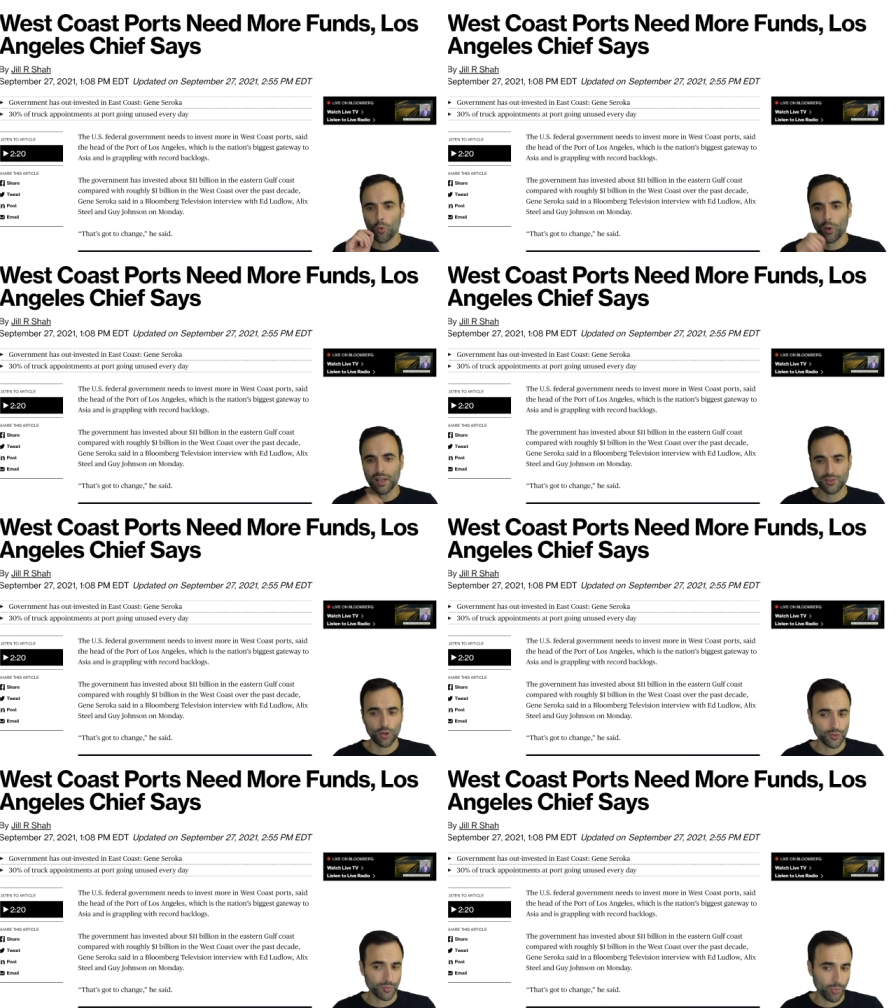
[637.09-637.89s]
West
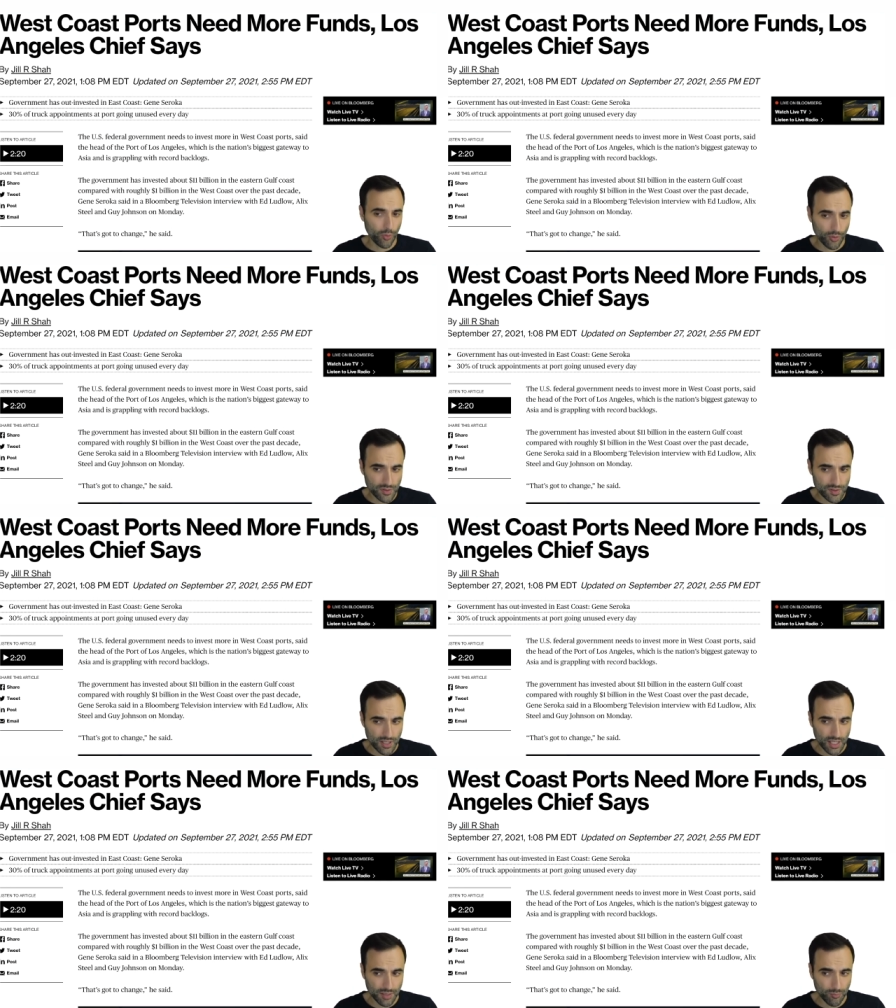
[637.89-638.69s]
Coast ports
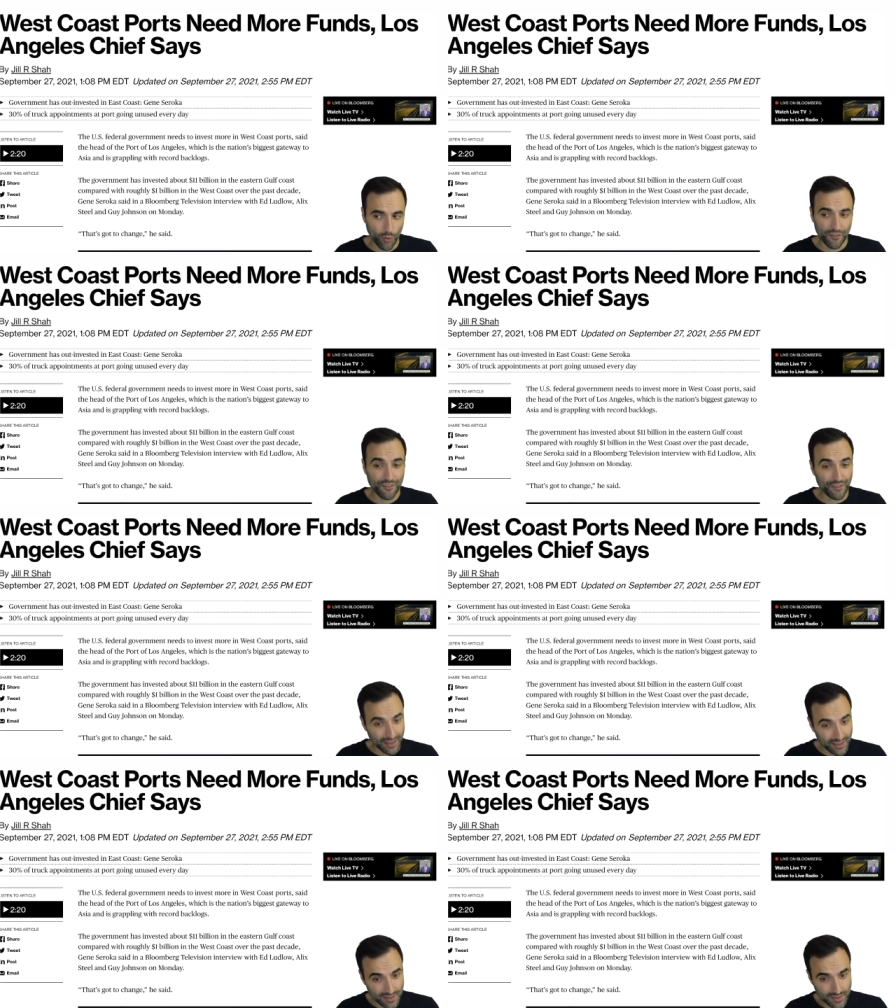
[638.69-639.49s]
need more
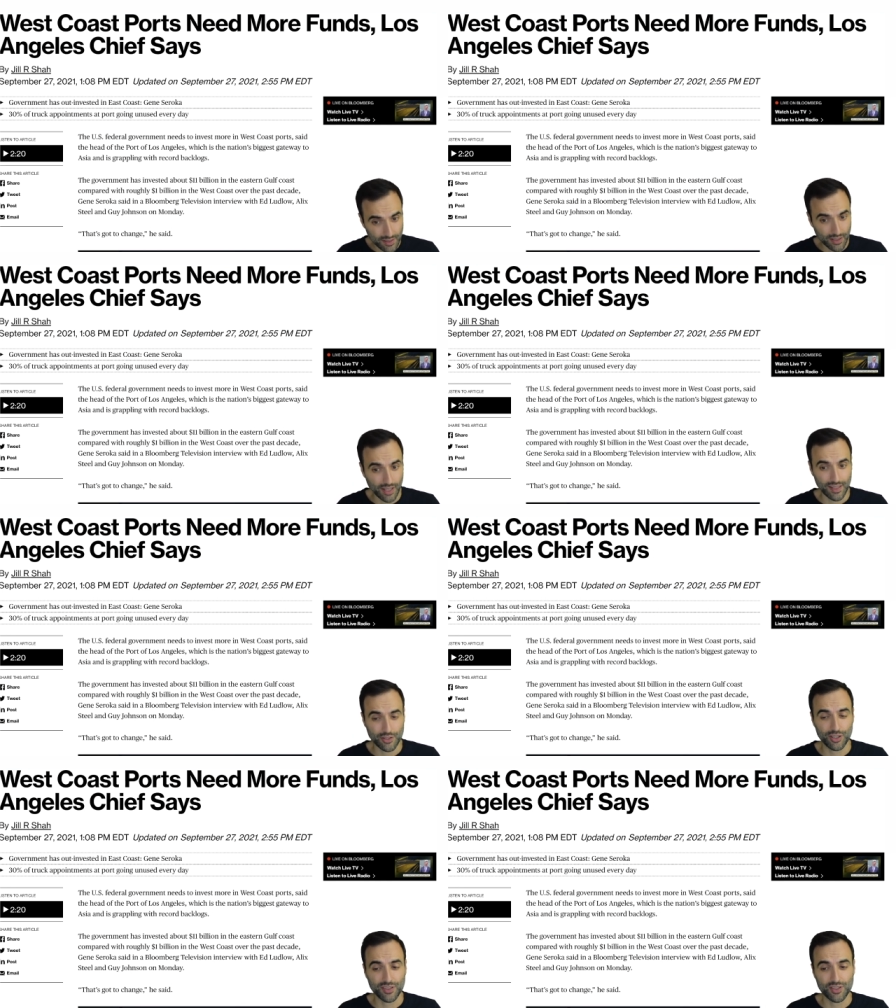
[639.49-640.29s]
funds, Los
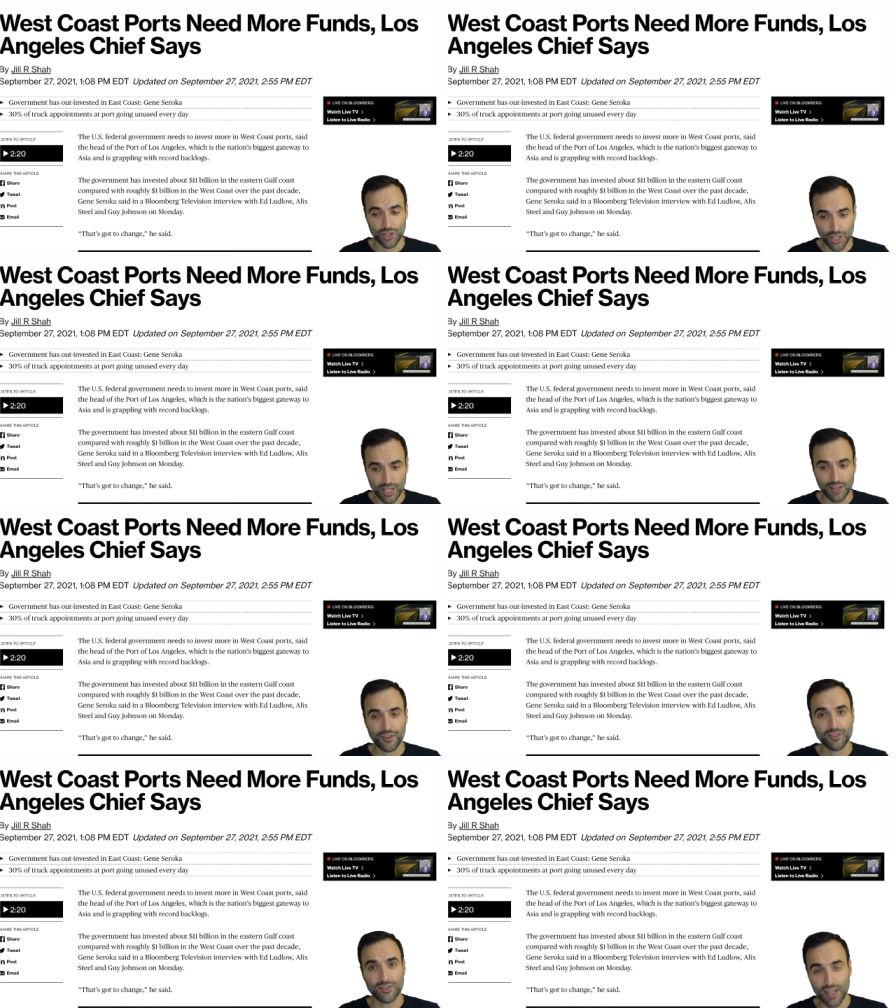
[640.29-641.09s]
Angeles chief
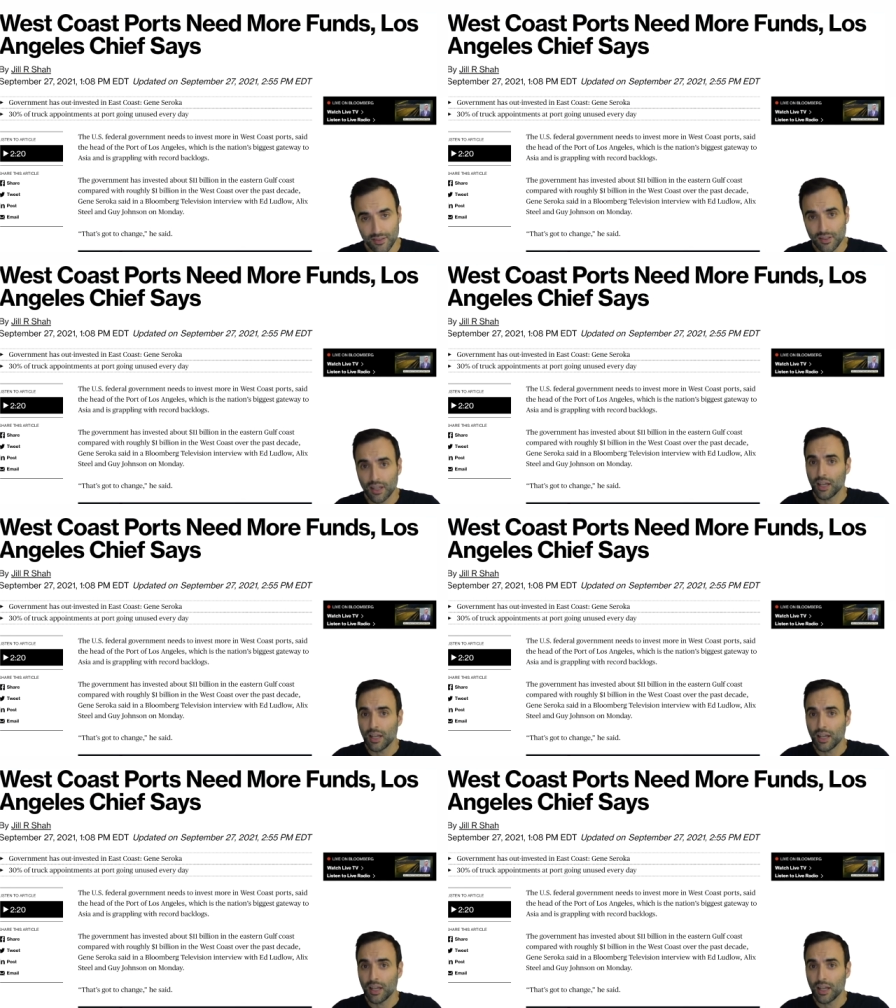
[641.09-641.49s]
says.